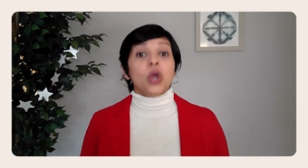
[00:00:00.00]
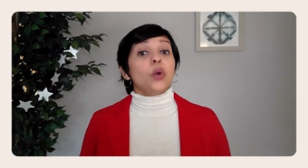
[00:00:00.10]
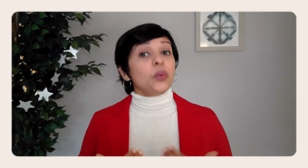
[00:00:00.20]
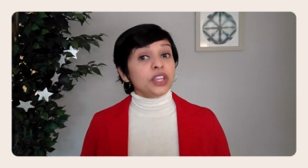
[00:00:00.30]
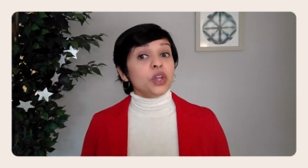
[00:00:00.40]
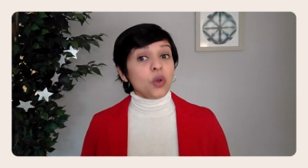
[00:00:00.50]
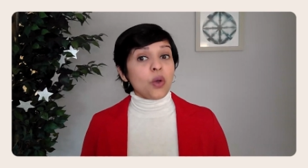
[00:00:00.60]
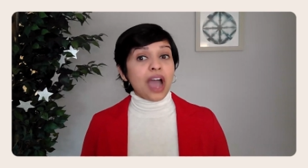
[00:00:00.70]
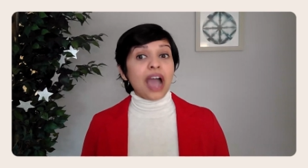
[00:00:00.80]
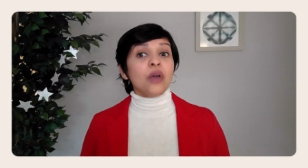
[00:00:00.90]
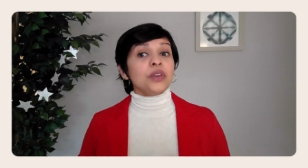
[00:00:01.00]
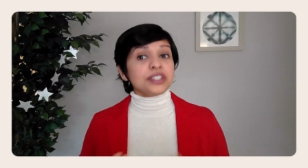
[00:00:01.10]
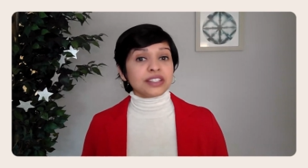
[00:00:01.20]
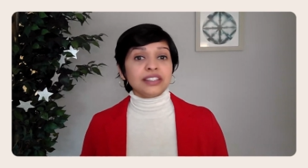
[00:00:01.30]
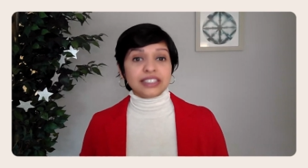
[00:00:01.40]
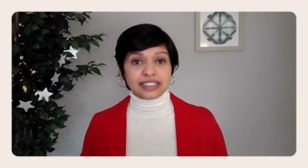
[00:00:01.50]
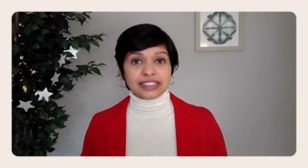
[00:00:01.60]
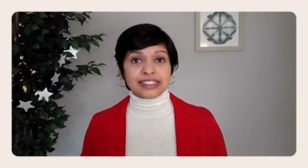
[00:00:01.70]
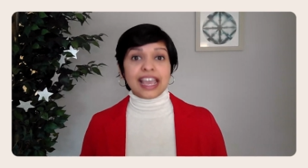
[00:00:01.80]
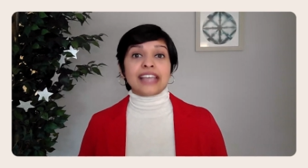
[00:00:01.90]
We know how critical it
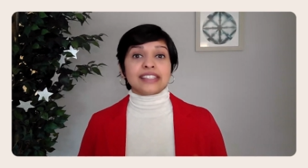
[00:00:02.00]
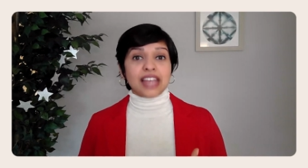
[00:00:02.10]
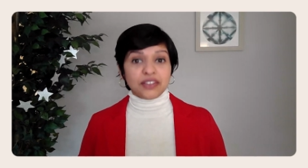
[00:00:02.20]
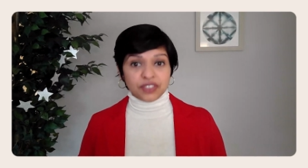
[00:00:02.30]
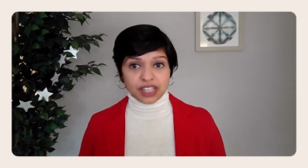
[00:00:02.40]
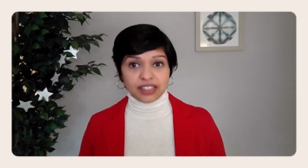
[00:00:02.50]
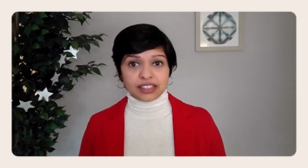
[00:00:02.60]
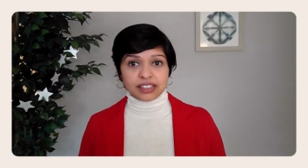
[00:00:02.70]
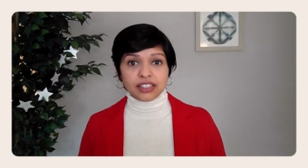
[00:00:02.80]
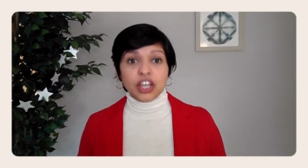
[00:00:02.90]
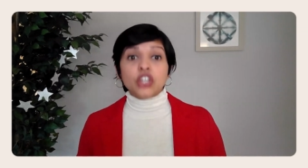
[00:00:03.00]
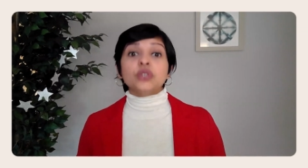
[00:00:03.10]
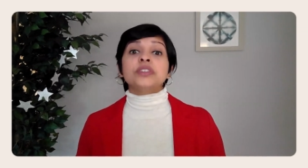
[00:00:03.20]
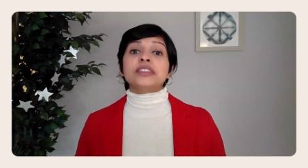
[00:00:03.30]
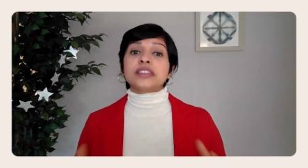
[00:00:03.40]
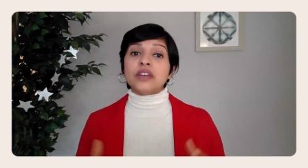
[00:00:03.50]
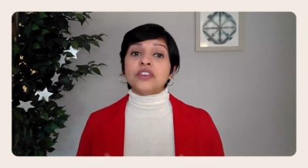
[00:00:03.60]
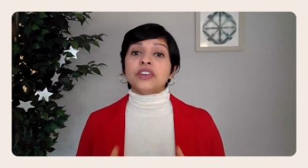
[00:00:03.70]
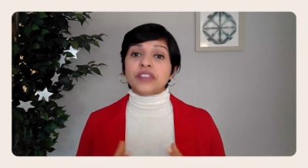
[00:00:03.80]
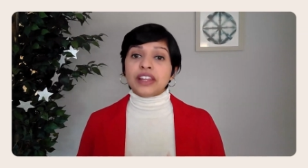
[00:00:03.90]
is as an advertiser to
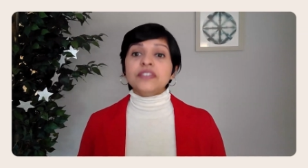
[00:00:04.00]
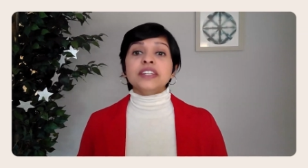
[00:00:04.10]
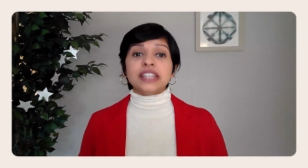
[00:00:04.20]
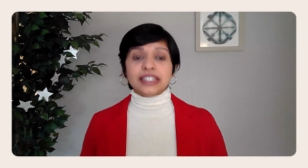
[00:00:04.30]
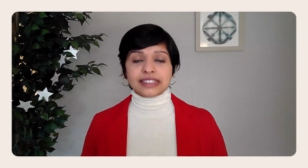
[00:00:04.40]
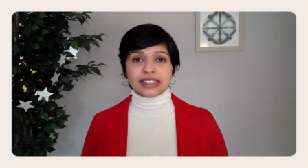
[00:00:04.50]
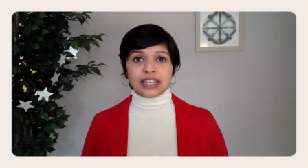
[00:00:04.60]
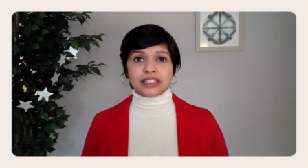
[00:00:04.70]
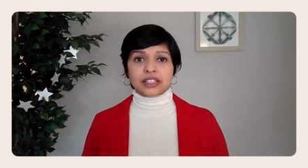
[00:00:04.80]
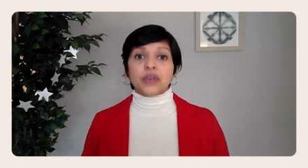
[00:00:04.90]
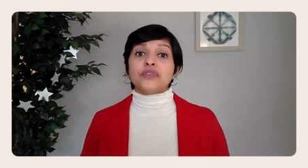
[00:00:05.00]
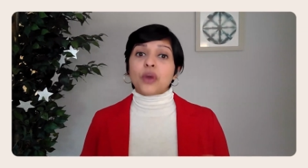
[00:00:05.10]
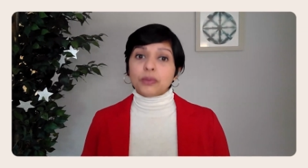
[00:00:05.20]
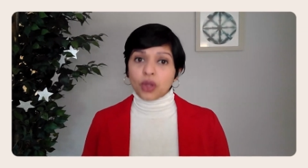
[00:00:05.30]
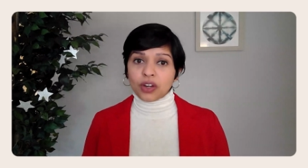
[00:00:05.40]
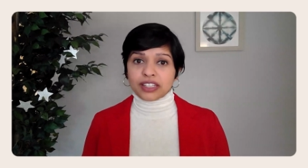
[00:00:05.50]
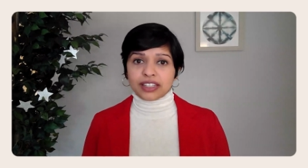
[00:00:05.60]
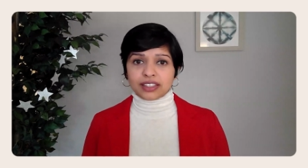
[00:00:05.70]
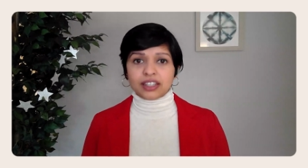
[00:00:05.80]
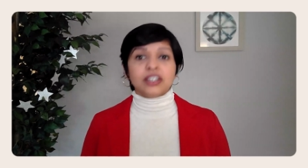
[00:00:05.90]
discover relevant insights from your
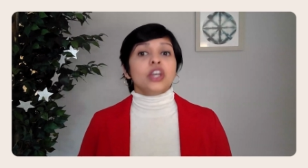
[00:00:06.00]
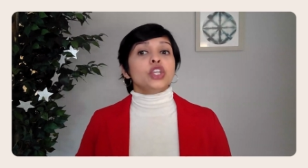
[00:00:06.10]
data,